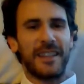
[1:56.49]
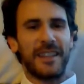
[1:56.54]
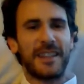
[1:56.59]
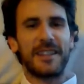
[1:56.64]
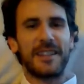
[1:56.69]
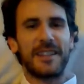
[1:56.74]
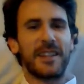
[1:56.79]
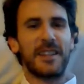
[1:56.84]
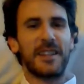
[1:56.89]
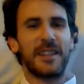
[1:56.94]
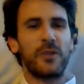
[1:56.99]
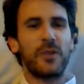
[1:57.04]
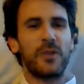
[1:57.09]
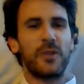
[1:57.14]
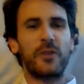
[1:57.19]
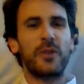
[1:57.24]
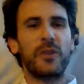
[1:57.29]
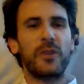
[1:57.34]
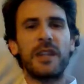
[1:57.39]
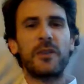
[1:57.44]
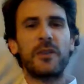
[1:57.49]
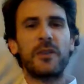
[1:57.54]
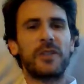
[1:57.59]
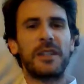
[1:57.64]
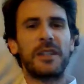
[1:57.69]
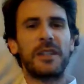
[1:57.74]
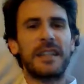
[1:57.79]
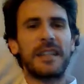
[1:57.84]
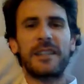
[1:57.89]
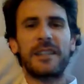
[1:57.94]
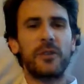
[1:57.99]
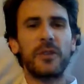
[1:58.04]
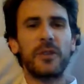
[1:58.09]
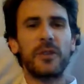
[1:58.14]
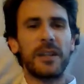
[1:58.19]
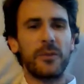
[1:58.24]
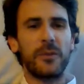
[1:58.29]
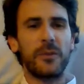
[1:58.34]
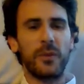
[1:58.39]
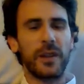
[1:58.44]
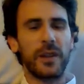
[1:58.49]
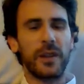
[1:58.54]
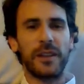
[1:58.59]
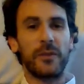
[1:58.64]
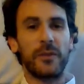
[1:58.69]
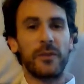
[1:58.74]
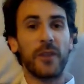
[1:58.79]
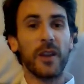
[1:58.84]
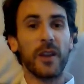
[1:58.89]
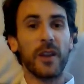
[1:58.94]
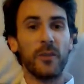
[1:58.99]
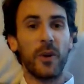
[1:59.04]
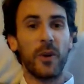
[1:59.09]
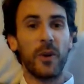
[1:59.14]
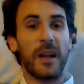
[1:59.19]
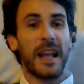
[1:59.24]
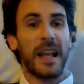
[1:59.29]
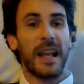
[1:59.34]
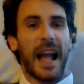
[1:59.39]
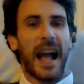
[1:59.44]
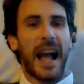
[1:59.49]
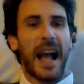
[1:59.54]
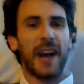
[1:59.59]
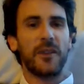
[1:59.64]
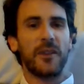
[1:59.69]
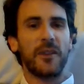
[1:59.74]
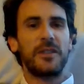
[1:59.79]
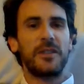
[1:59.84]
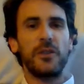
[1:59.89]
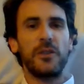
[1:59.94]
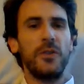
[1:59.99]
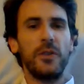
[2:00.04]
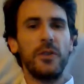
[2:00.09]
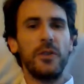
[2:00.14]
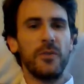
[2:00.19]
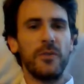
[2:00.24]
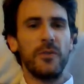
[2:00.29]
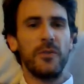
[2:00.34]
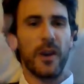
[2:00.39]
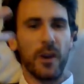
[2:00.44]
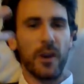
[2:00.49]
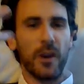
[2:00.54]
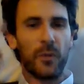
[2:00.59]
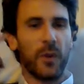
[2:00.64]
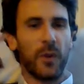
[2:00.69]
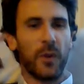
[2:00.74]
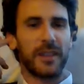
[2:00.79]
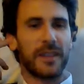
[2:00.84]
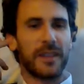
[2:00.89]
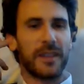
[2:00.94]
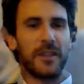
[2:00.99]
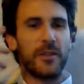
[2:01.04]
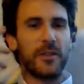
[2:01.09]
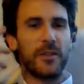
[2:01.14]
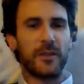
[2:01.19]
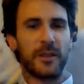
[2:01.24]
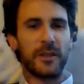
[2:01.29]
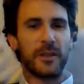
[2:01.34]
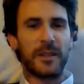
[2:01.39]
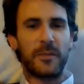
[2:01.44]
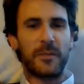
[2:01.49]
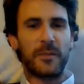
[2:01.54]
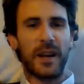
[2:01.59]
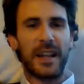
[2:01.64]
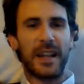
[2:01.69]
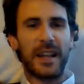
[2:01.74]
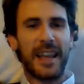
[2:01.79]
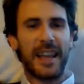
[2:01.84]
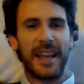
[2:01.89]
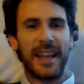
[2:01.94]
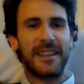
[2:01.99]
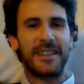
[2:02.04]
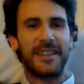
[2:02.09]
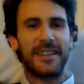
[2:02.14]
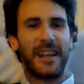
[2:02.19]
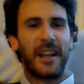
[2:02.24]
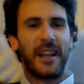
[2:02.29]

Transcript: There's nothing to agree or to disagree with it. Furthermore, how do you know what the neurons in my head